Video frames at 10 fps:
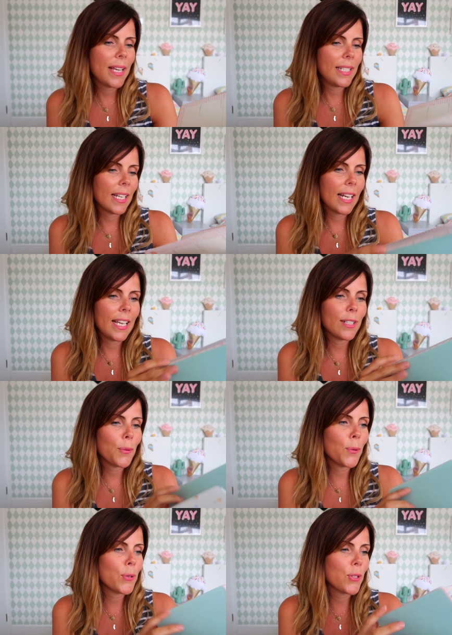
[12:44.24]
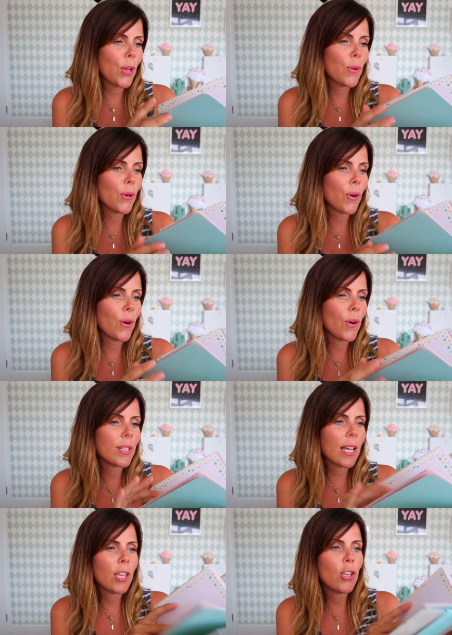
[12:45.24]
basically it's also
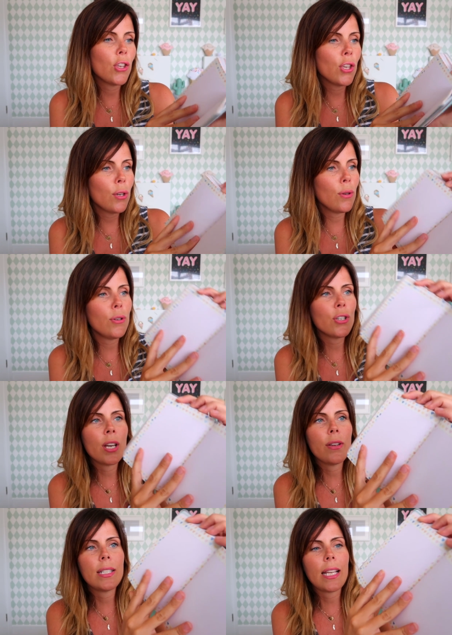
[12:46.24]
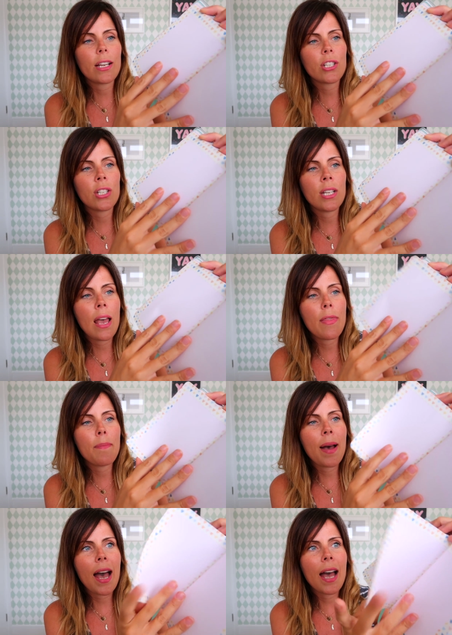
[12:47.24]
got a huge note section at the
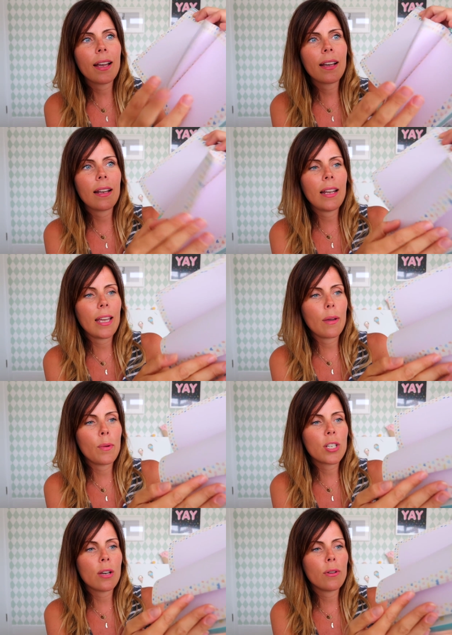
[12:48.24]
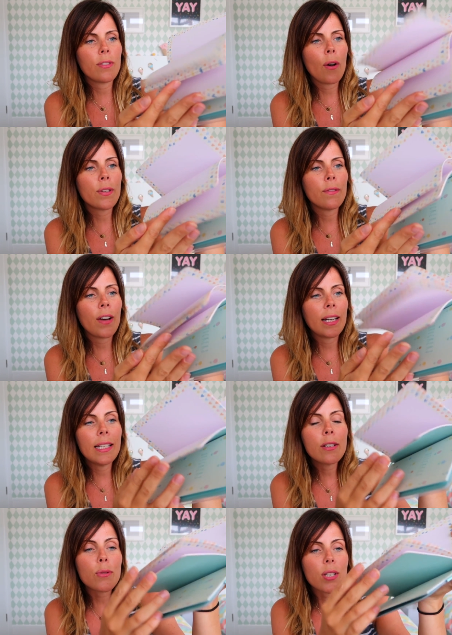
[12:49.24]
back like which I also often find
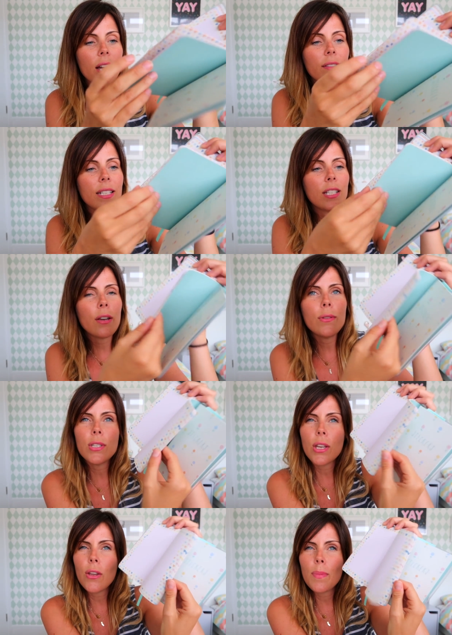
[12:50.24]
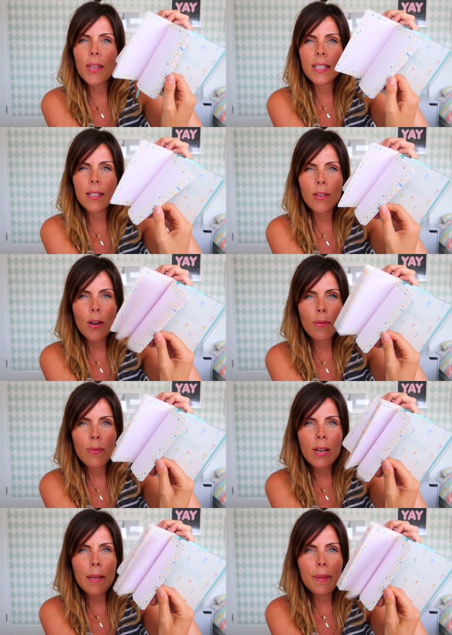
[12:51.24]
little diaries don't do but this has got a
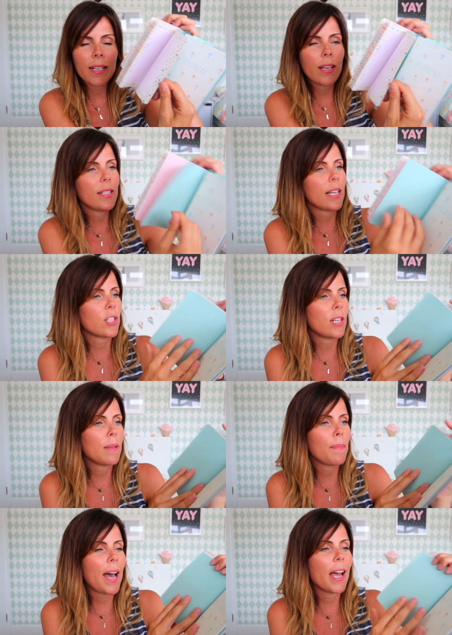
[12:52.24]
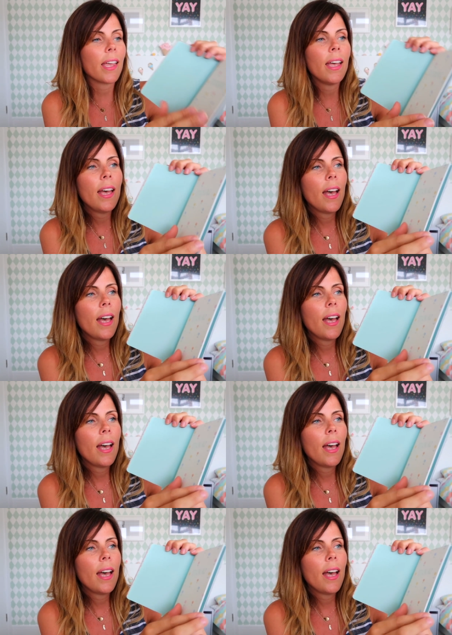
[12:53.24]
really big note section at the back